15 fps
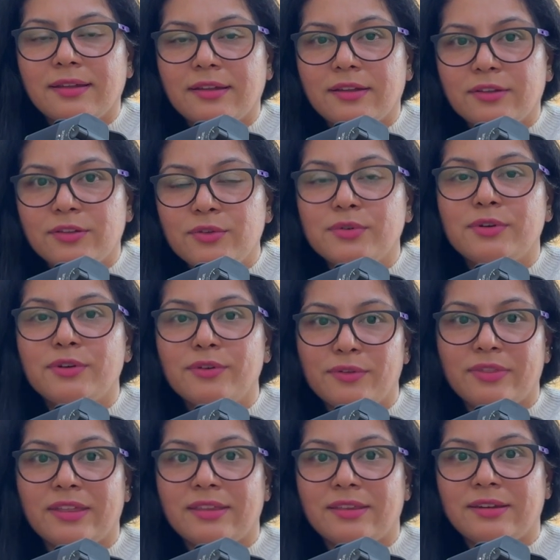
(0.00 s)
you
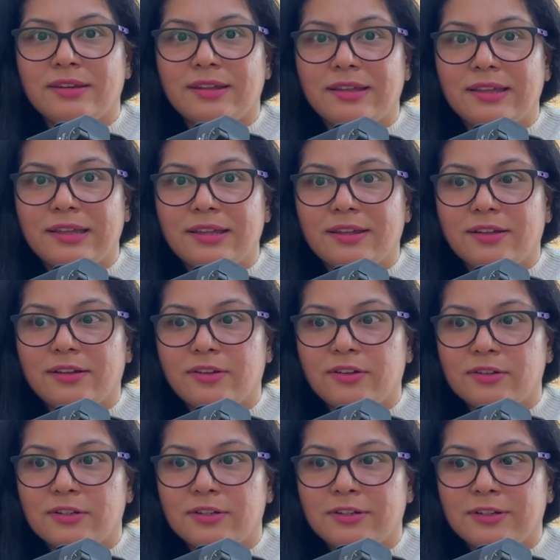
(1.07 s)
know that
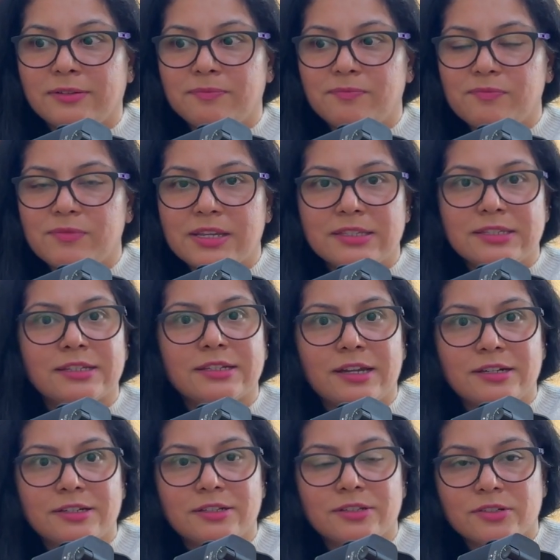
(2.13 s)
it's a
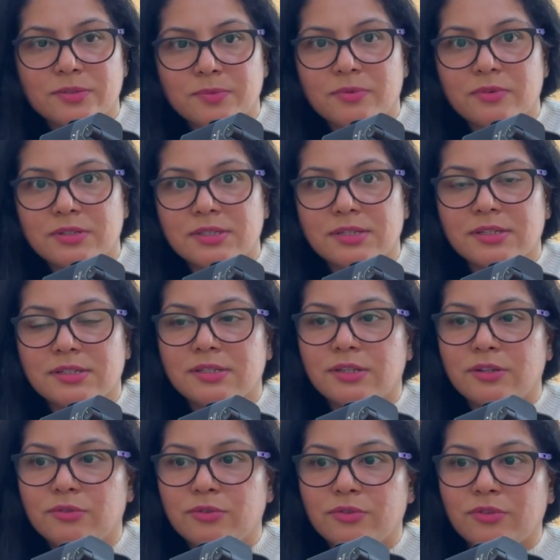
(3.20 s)
continuous process.
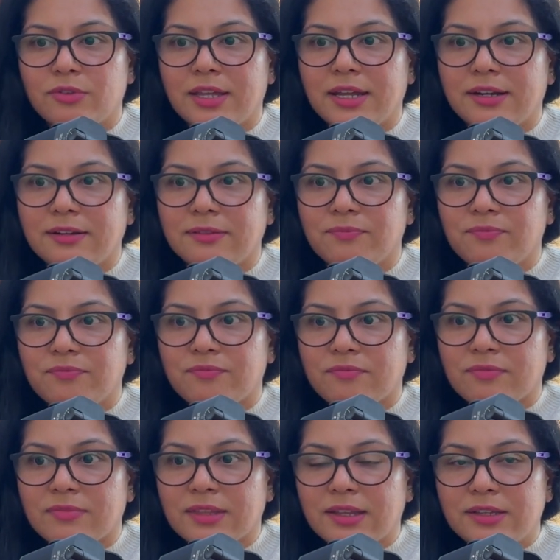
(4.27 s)
You know that
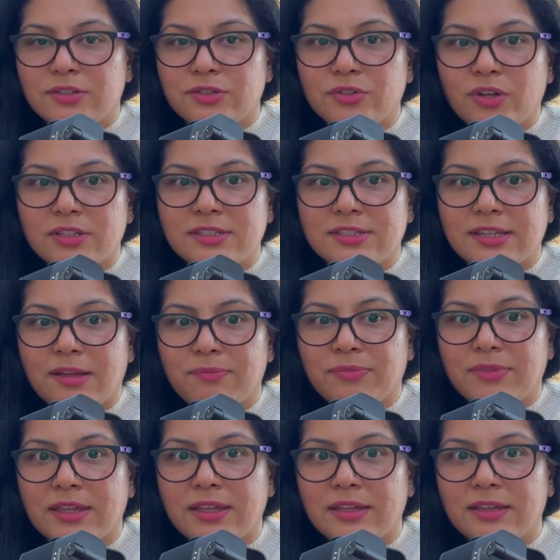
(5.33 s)
it's not
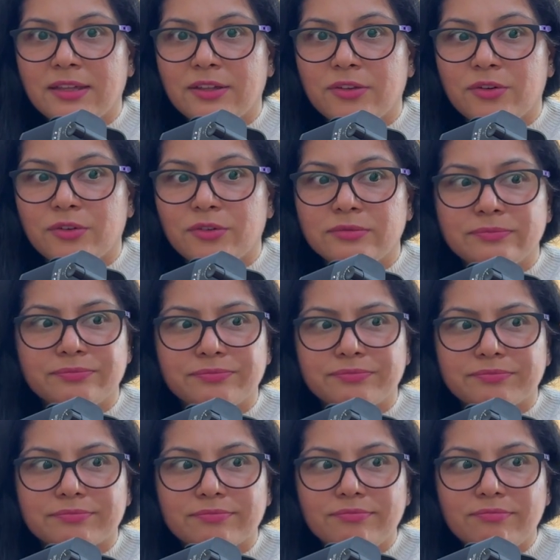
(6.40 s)
something
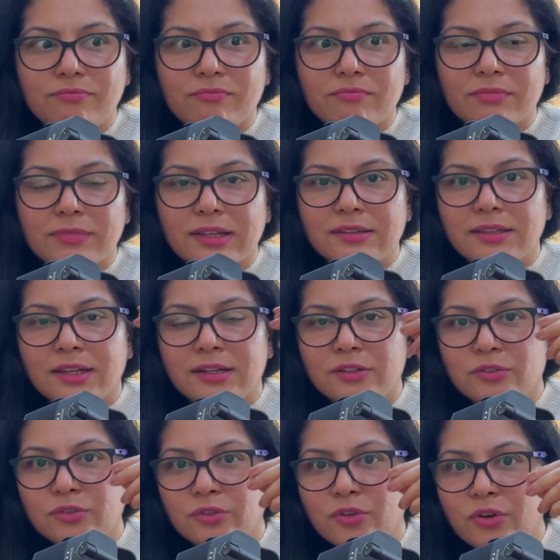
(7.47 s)
that
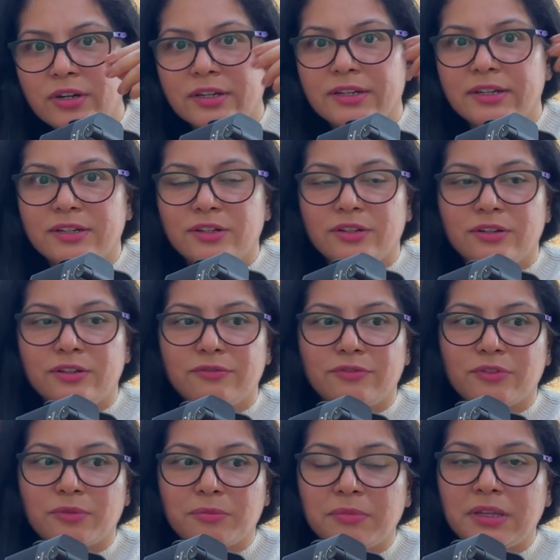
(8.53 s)
God did
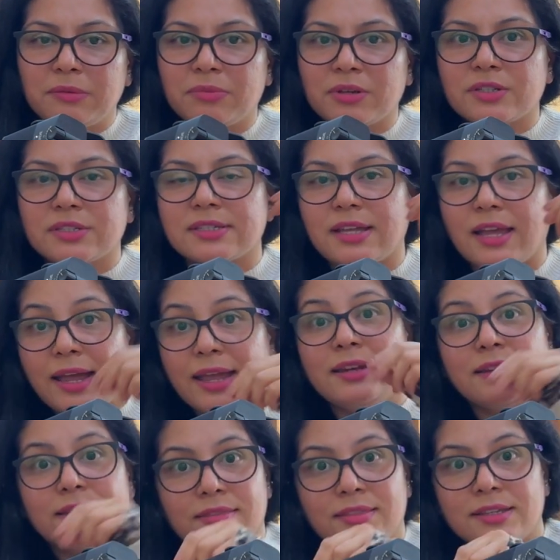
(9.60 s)
for me because I
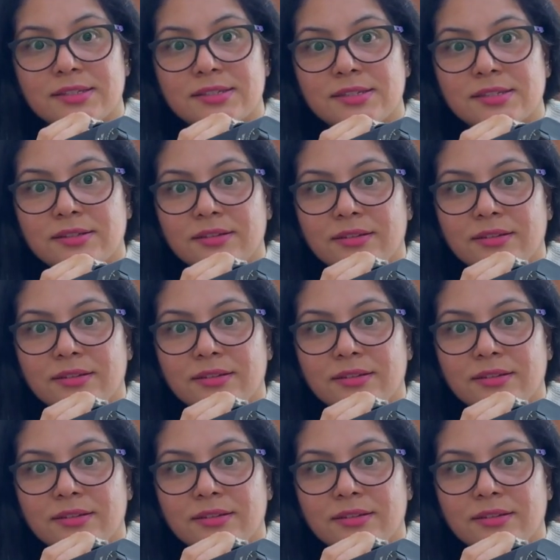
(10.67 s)
did this.